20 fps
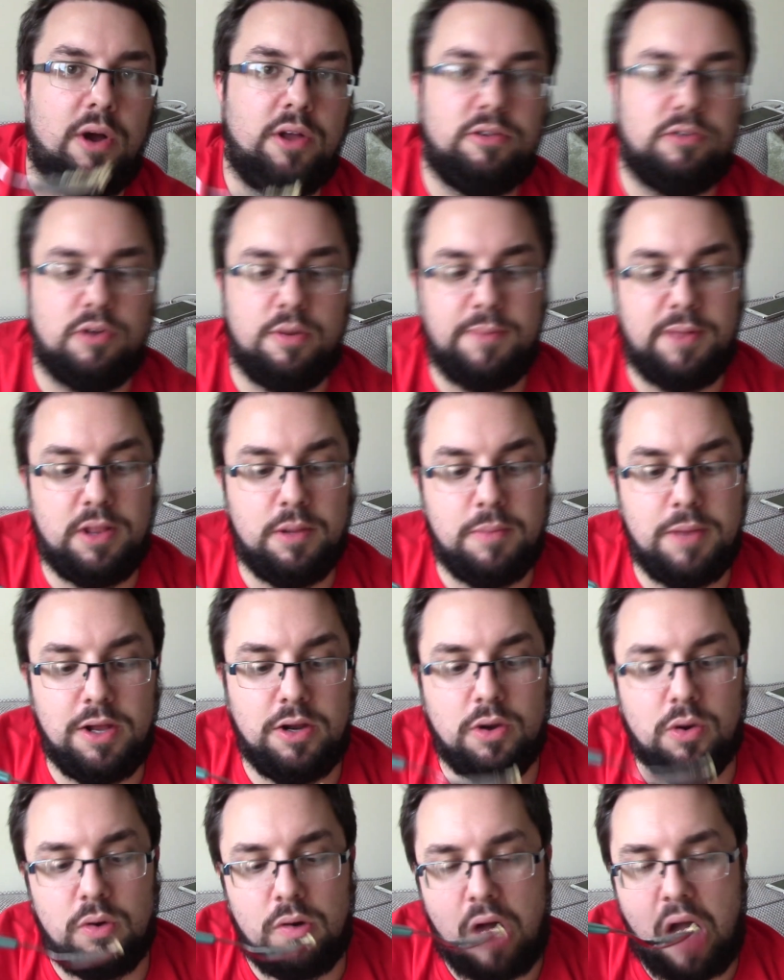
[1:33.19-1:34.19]
ice cream in the
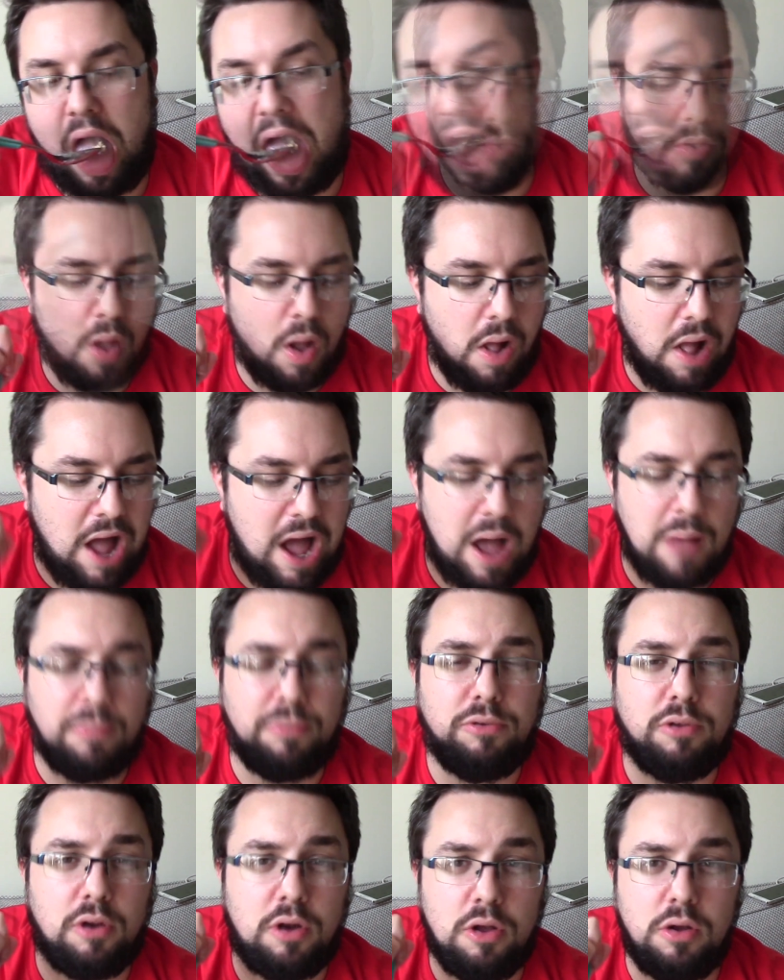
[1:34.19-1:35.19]
middle,
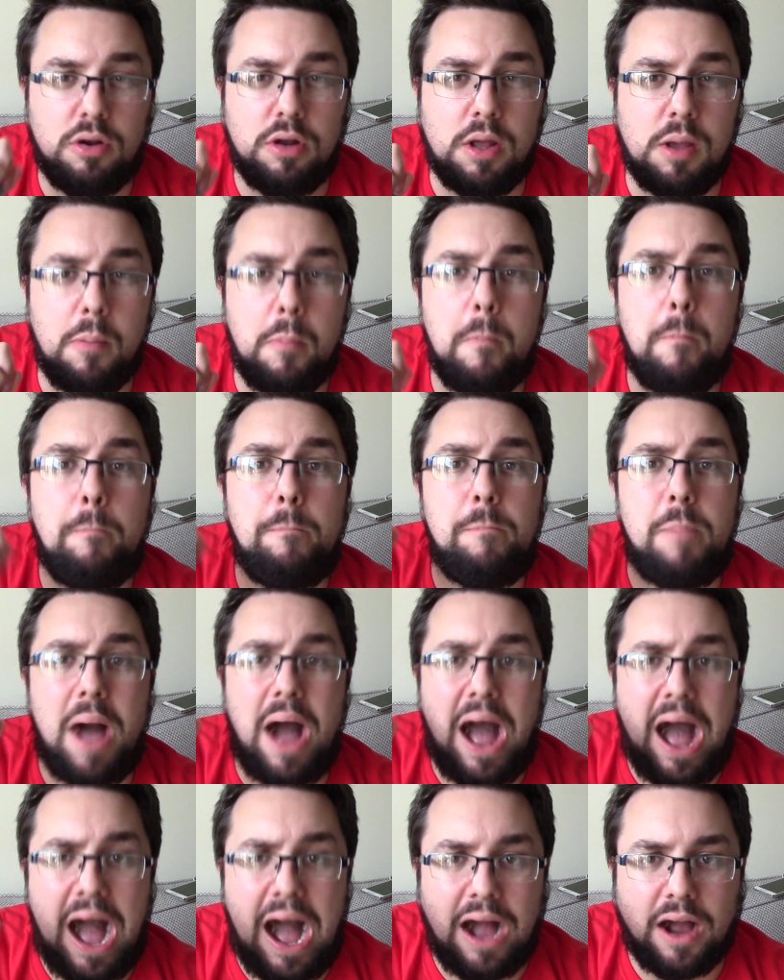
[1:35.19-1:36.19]
absolutely
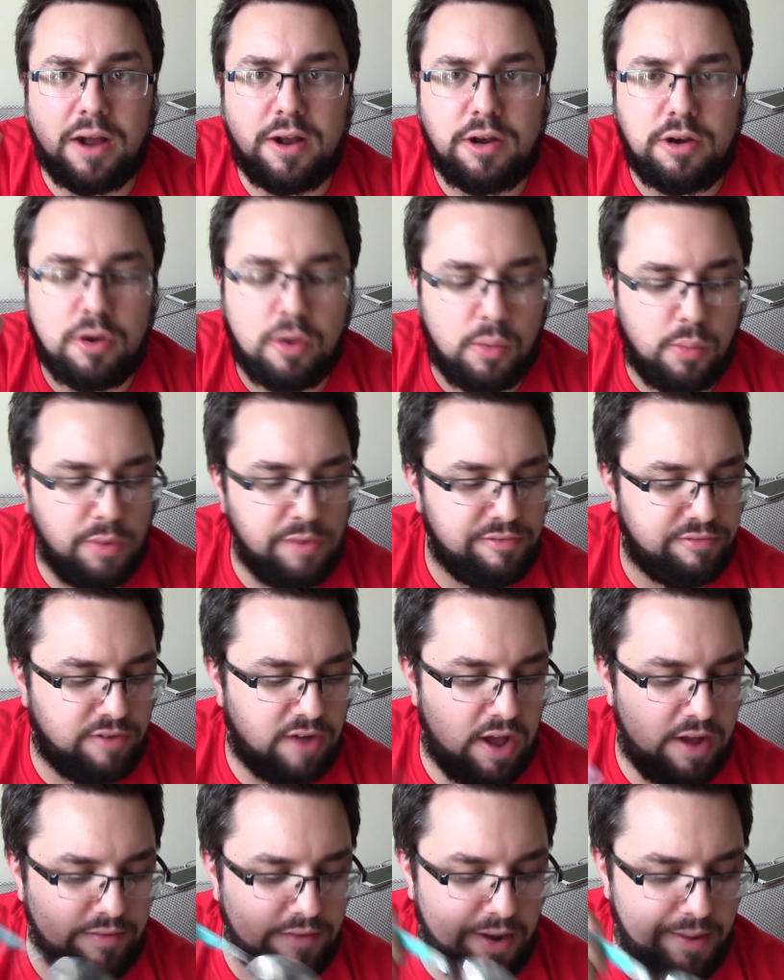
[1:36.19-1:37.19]
packed with
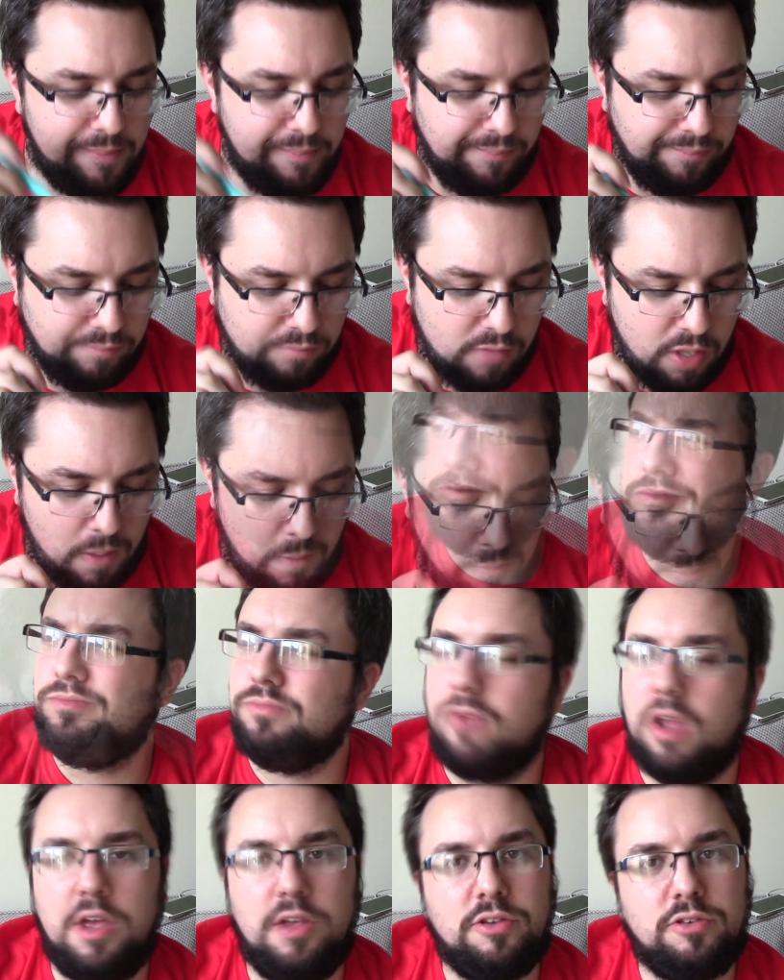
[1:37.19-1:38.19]
flavour
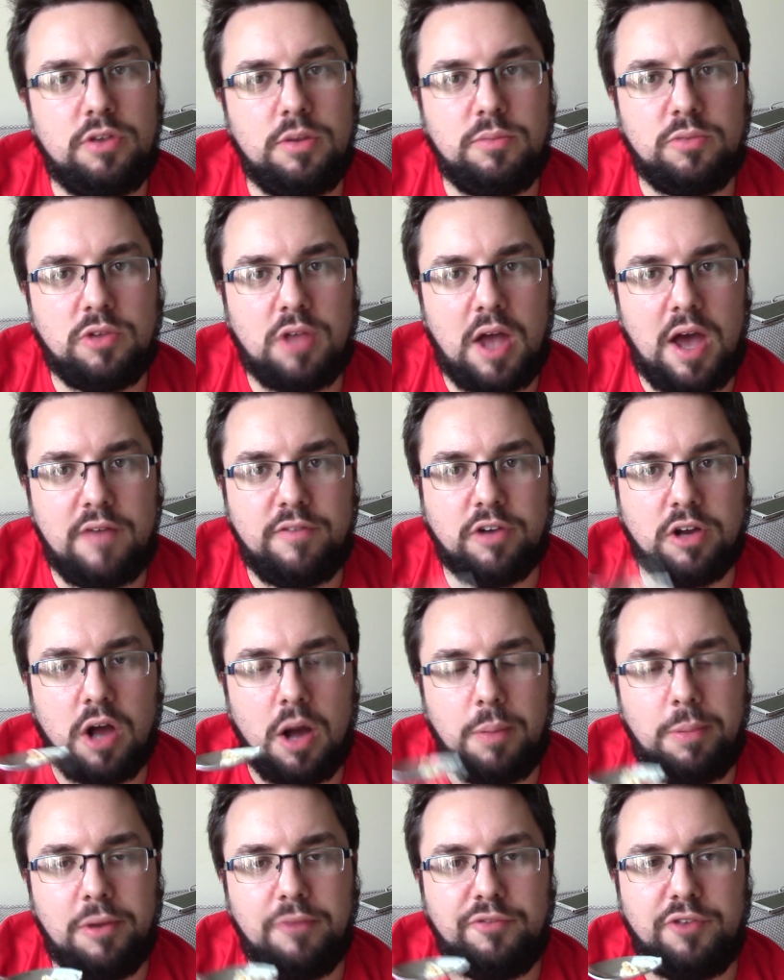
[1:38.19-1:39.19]
it seems to have a
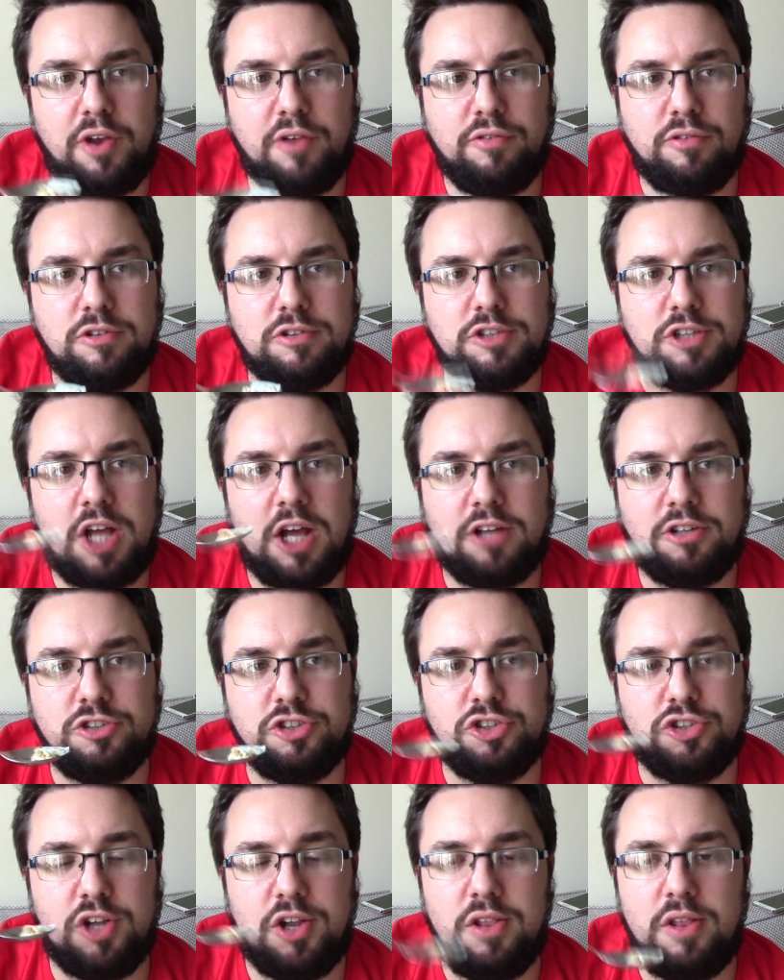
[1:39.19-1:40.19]
couple of different
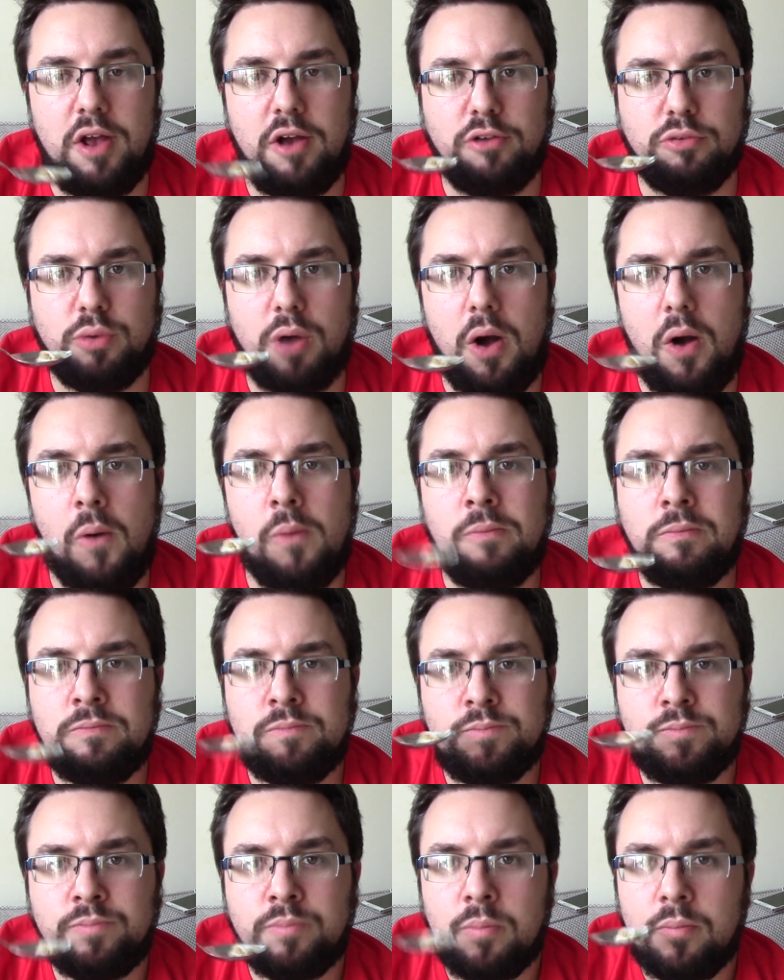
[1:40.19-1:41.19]
textures in there as well.
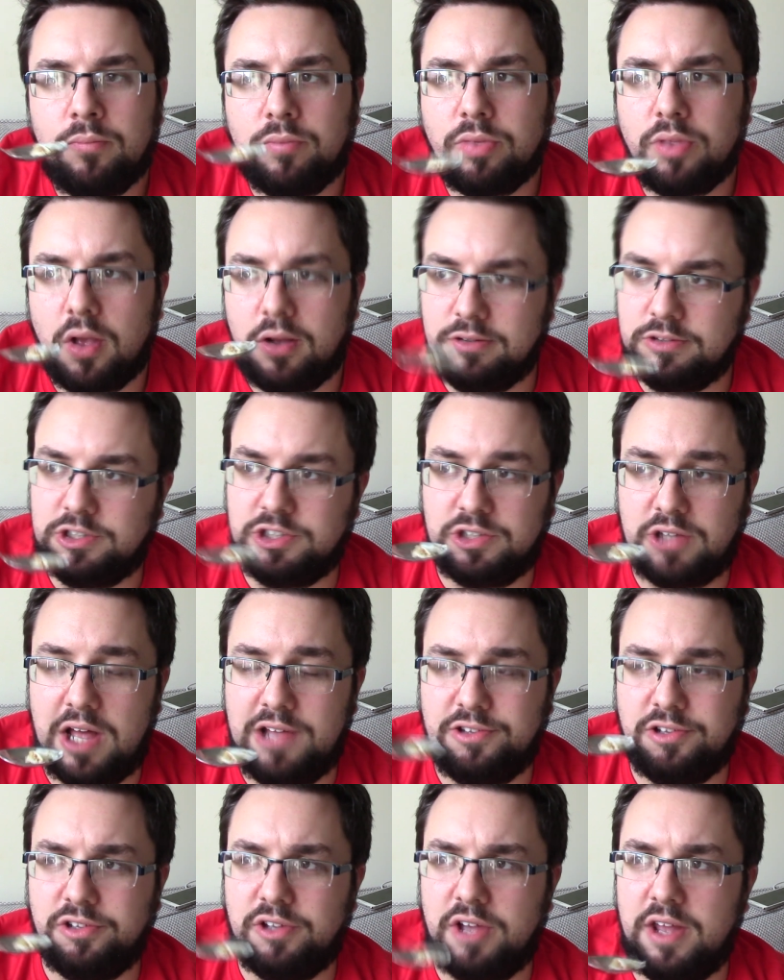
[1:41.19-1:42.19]
There's,
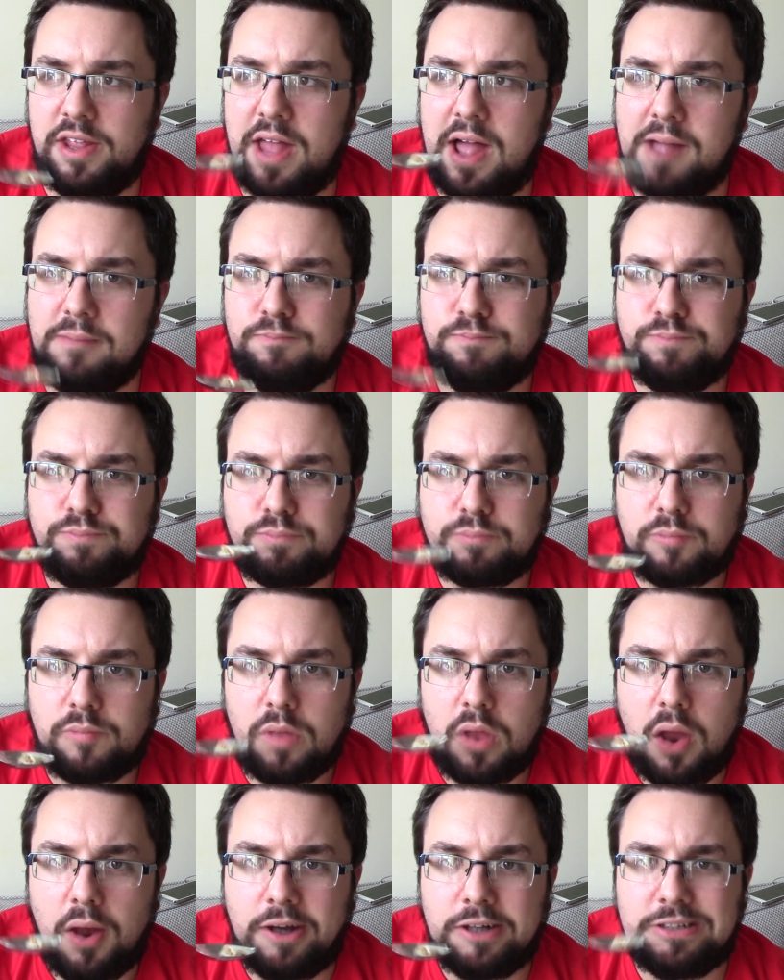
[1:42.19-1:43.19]
as I say, that
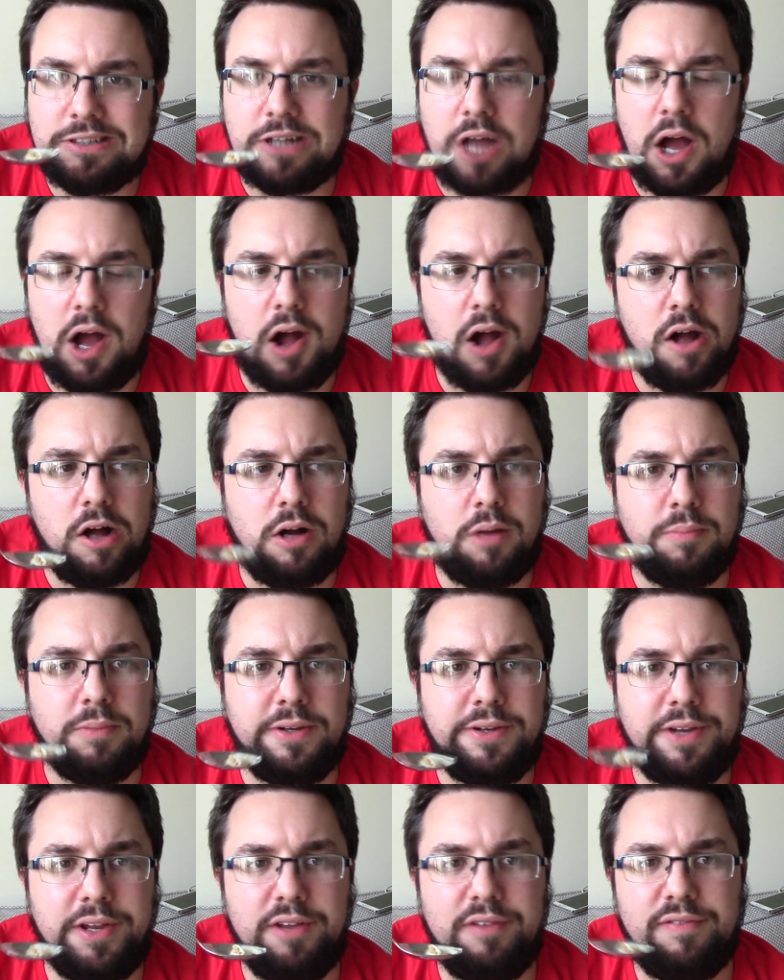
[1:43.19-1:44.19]
uh,
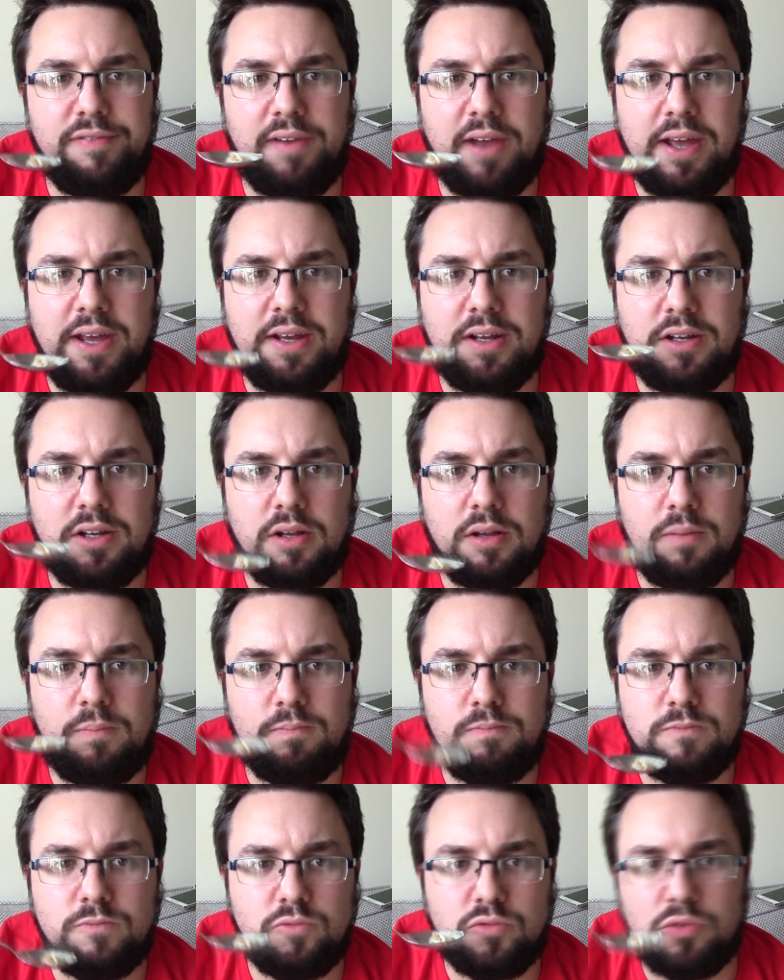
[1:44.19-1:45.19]
almondy, flaked,
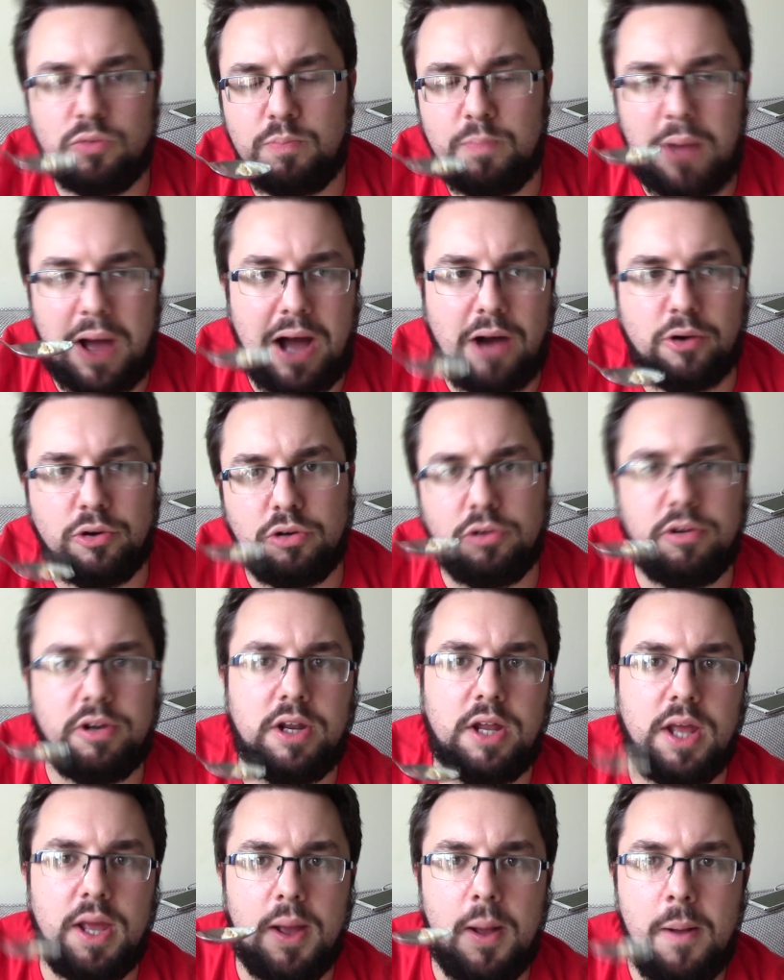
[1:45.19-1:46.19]

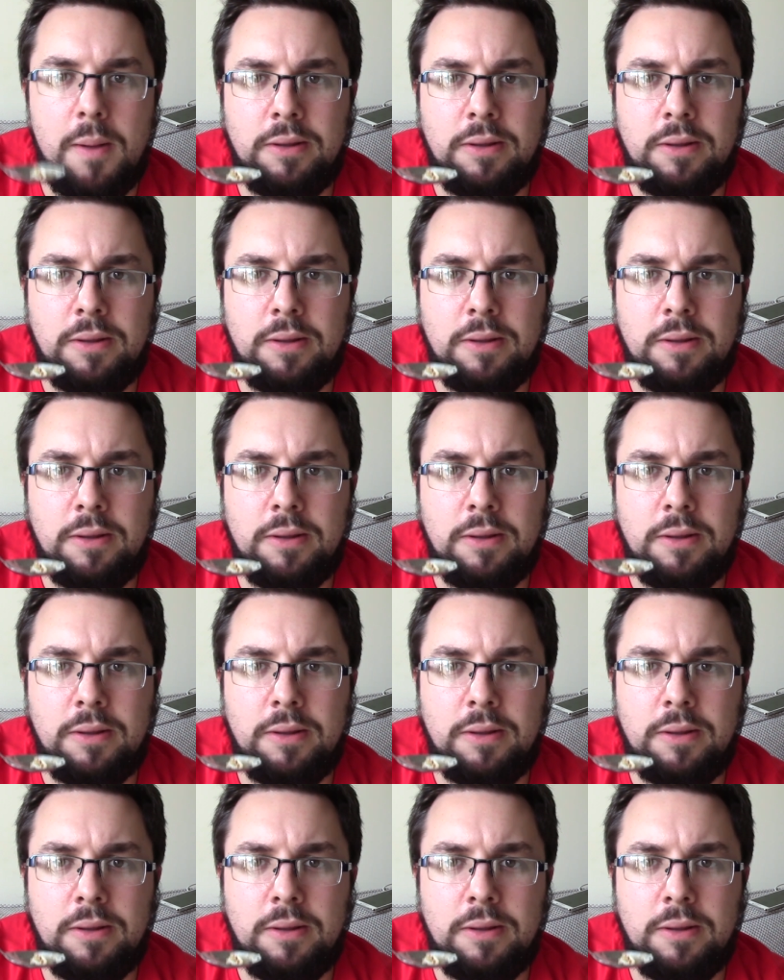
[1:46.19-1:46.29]
powdery